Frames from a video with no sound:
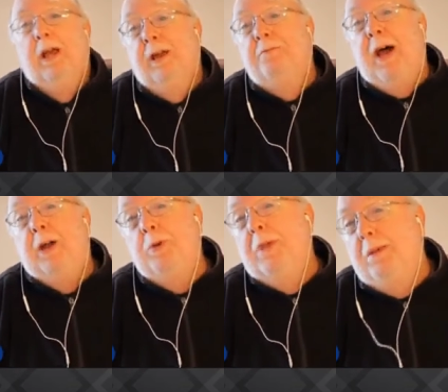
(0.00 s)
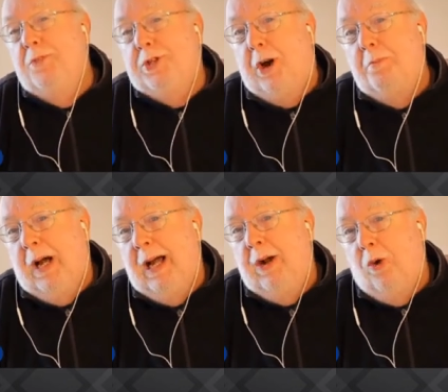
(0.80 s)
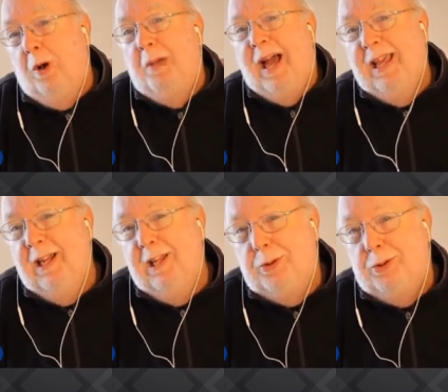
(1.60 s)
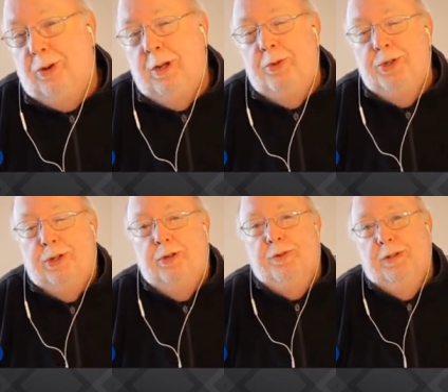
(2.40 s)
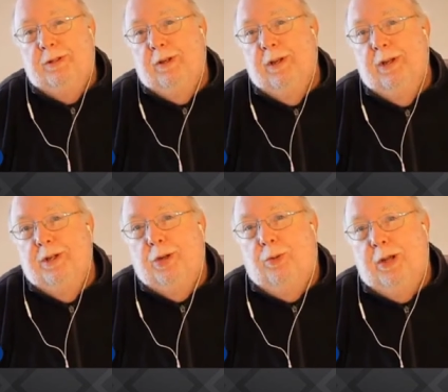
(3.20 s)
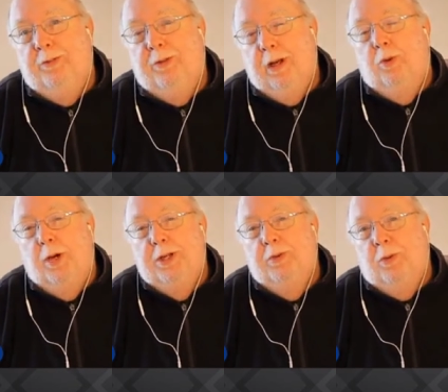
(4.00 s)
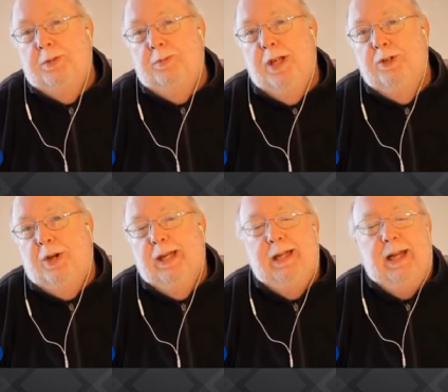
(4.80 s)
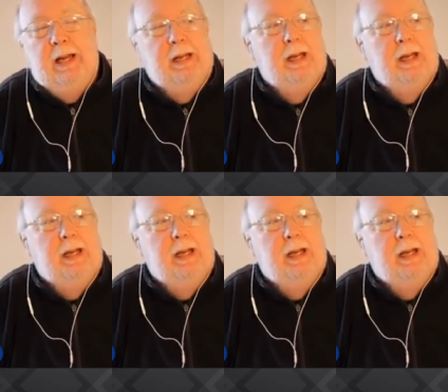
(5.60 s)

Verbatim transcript: In fact, we may start buying oil back into the petroleum reserve to to refill what's what's been drained down.